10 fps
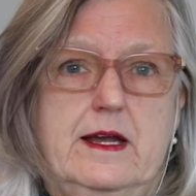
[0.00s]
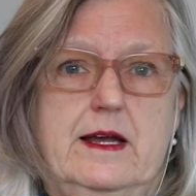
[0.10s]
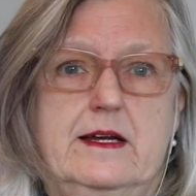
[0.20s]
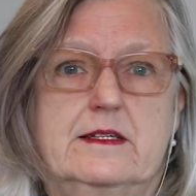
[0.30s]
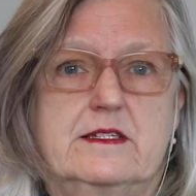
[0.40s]

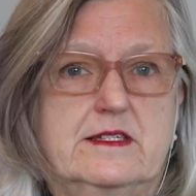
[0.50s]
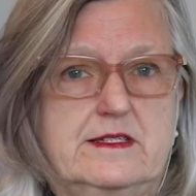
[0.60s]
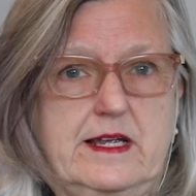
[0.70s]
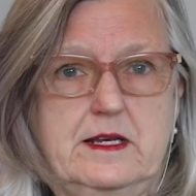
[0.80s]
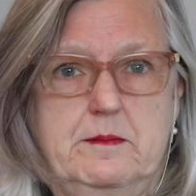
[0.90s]
and
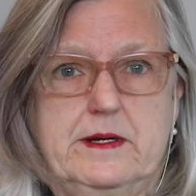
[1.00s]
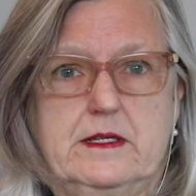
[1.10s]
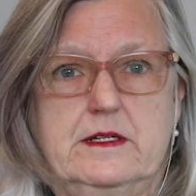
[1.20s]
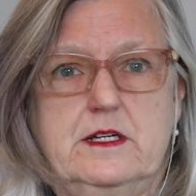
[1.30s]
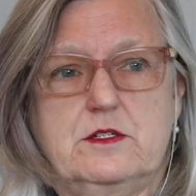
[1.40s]

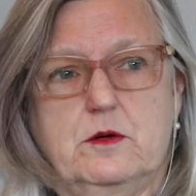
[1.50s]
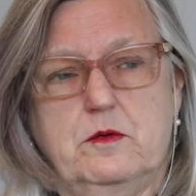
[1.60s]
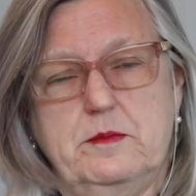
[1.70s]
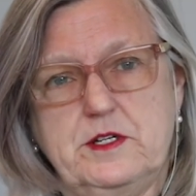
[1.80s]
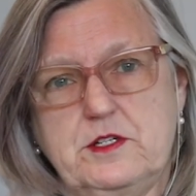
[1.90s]
sustainability, so
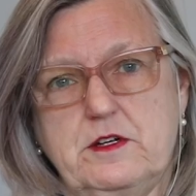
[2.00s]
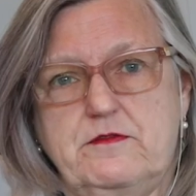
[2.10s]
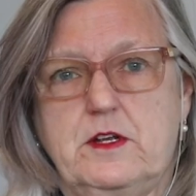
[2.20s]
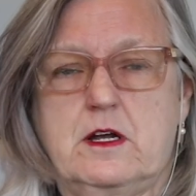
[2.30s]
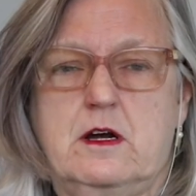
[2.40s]
we'll be
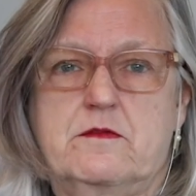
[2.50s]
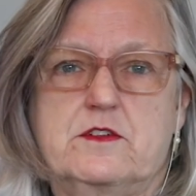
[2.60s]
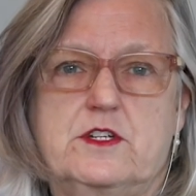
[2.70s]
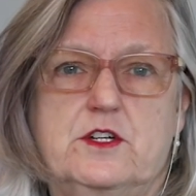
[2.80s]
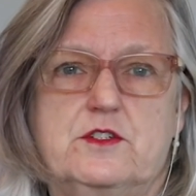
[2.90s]
shifting
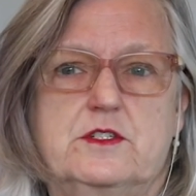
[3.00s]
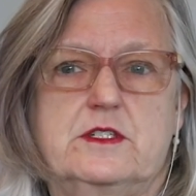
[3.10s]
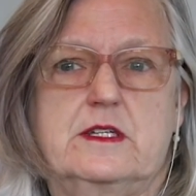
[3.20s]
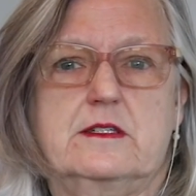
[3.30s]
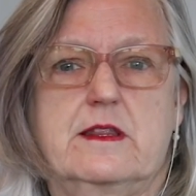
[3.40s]

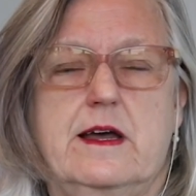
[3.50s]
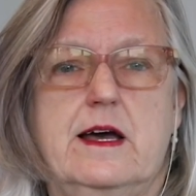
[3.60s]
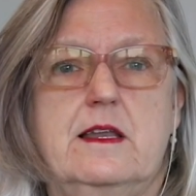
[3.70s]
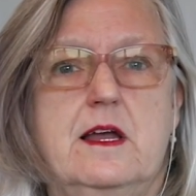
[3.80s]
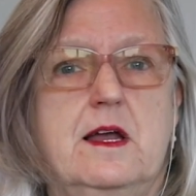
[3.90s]
conversations into
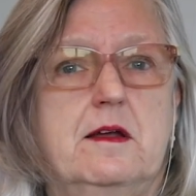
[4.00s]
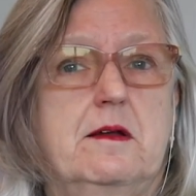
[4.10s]
that.